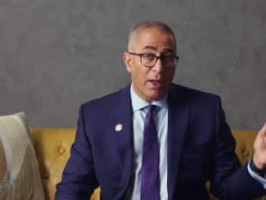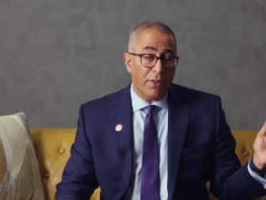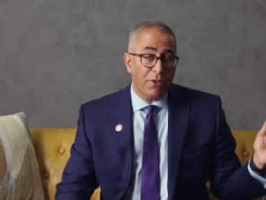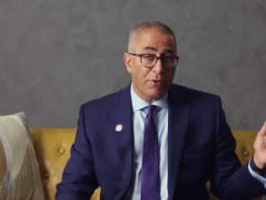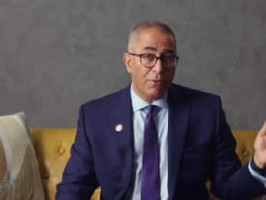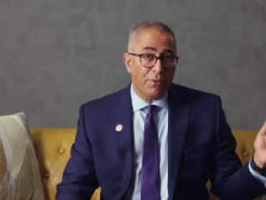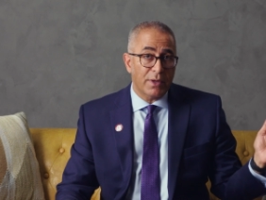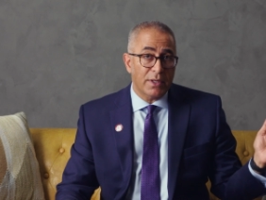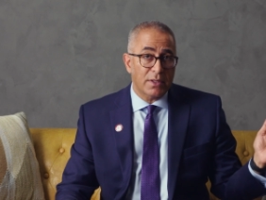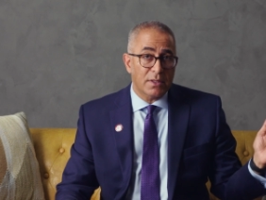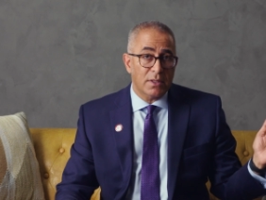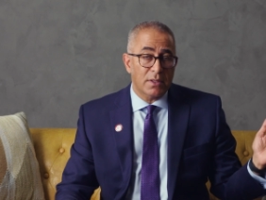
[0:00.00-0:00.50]

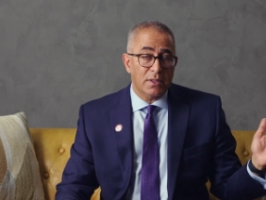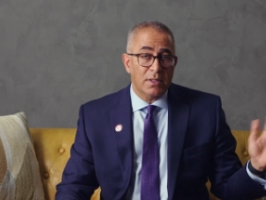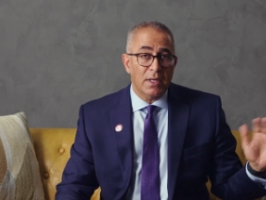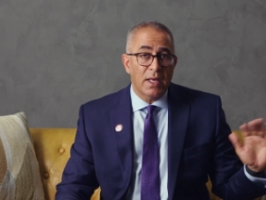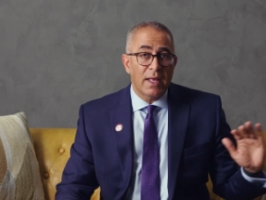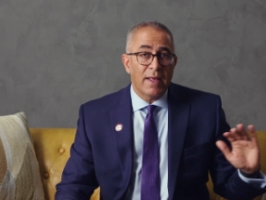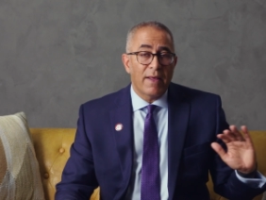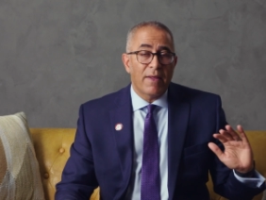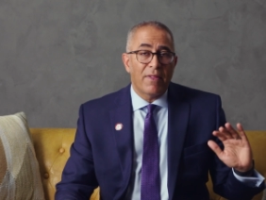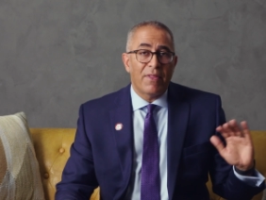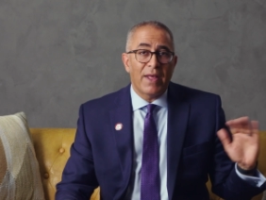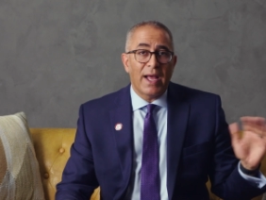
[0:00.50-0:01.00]
other reasons,
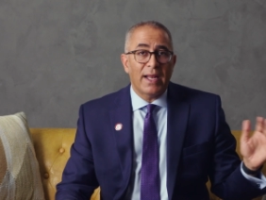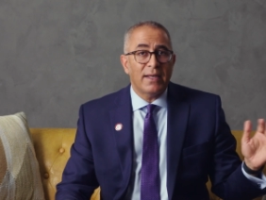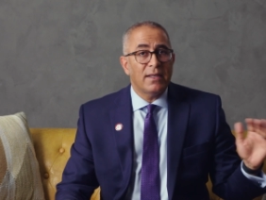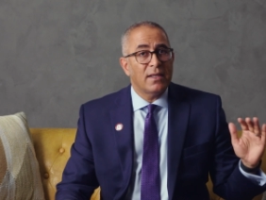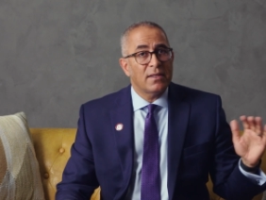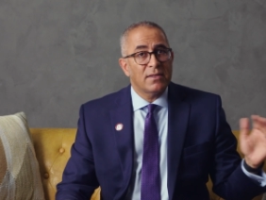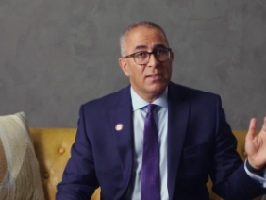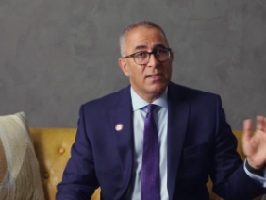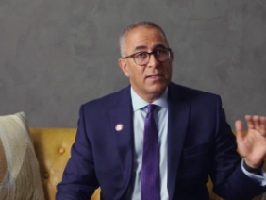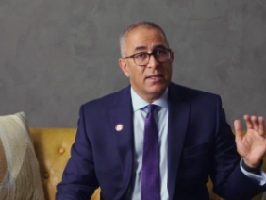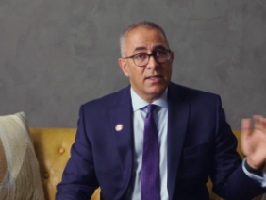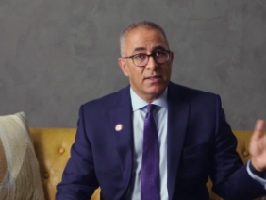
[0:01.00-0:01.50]
that
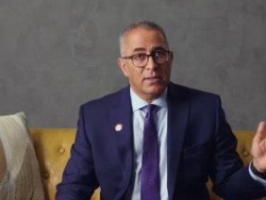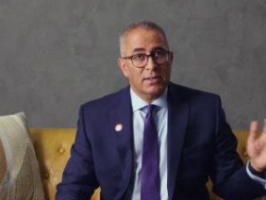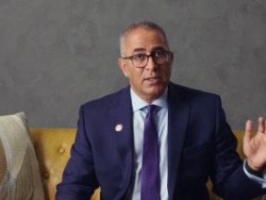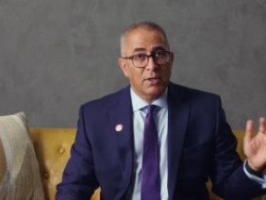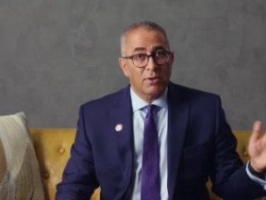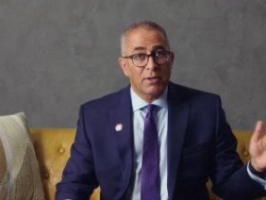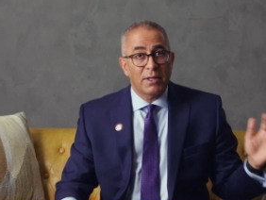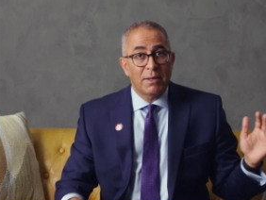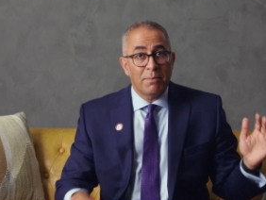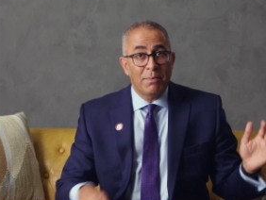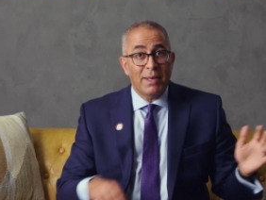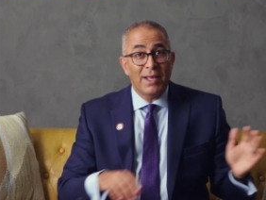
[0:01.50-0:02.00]
doesn't
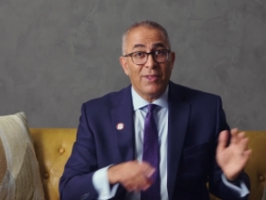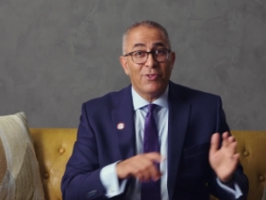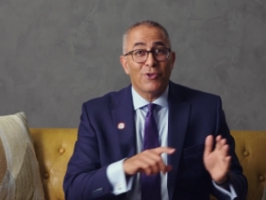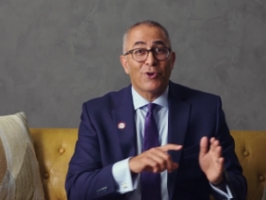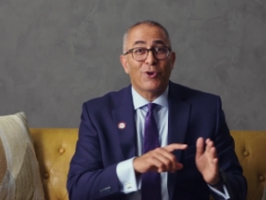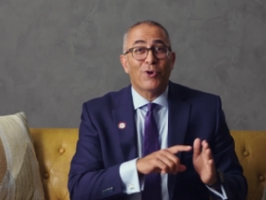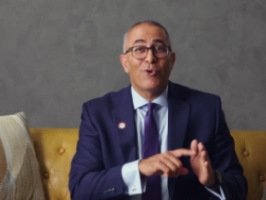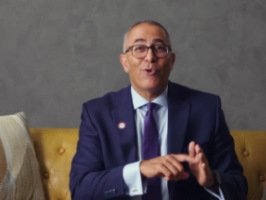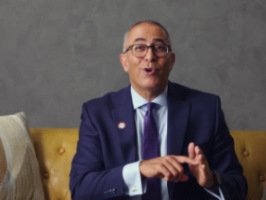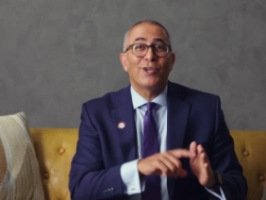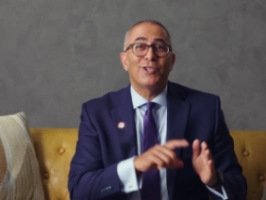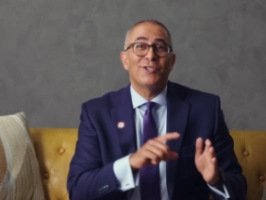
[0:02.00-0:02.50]
necessarily mean
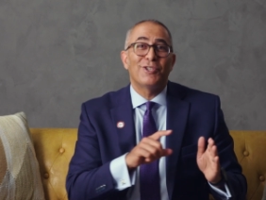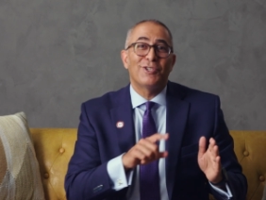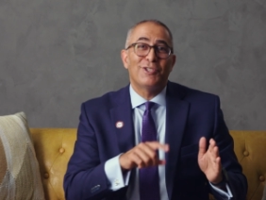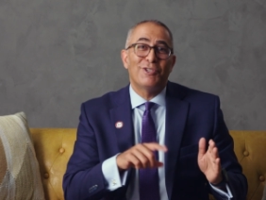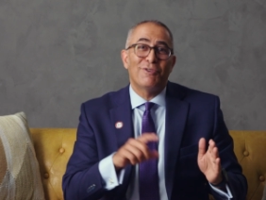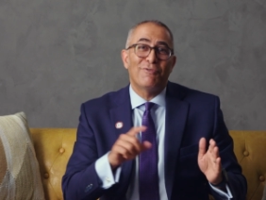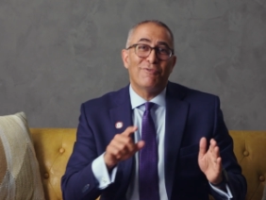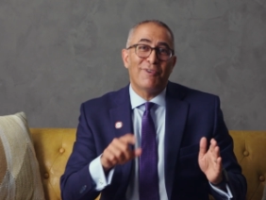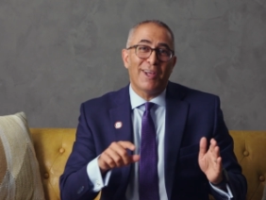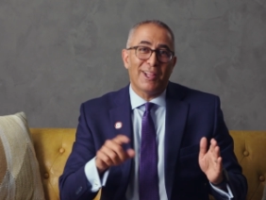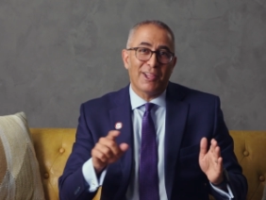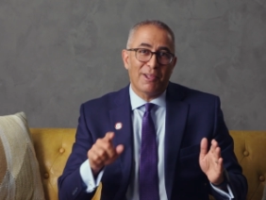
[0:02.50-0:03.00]
they're going to
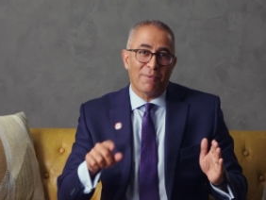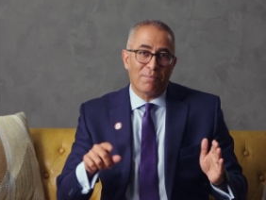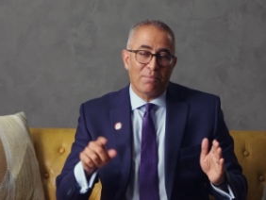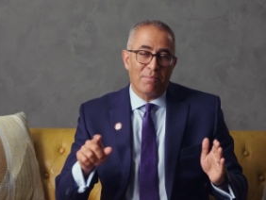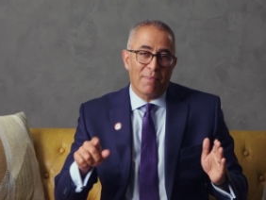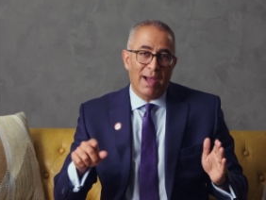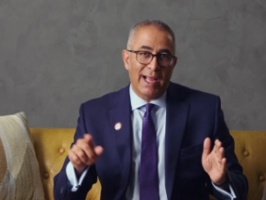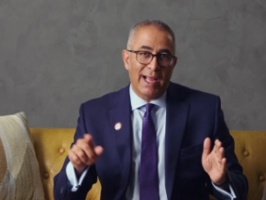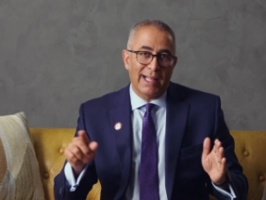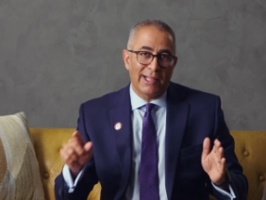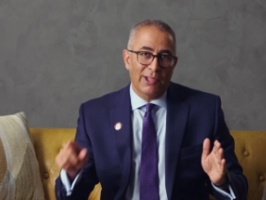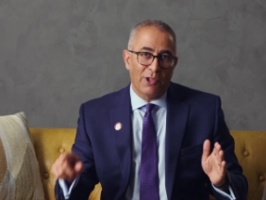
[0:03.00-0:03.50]
develop
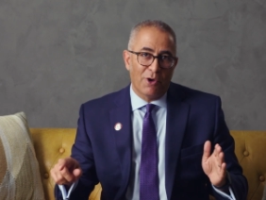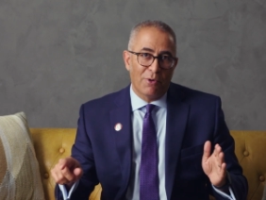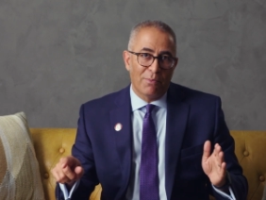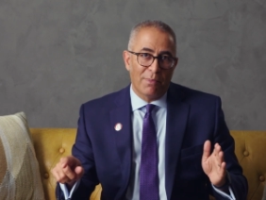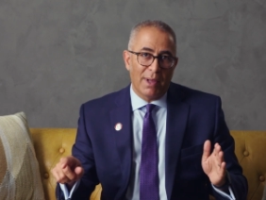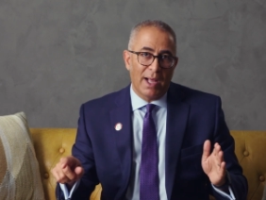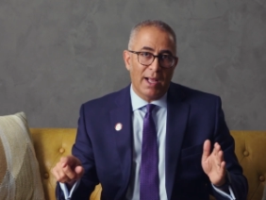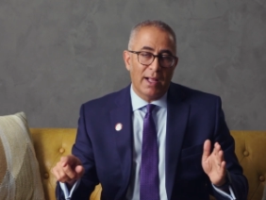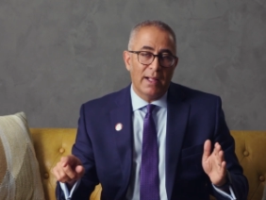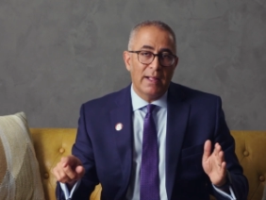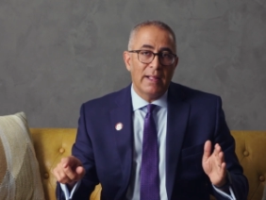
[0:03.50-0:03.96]
myeloma.